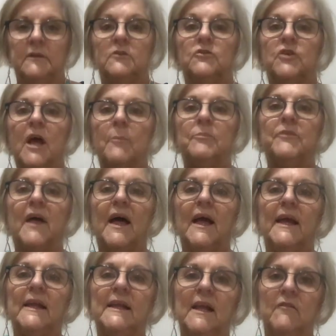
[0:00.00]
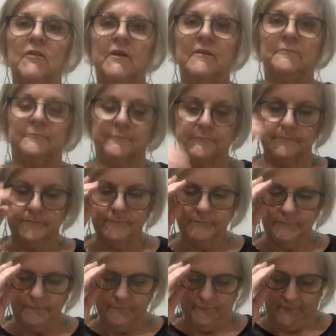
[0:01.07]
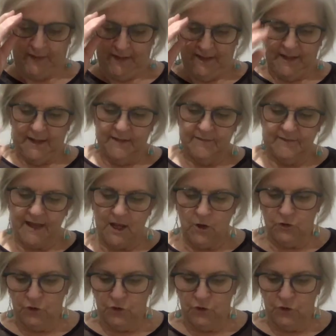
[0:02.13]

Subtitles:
Chapter 11. Teo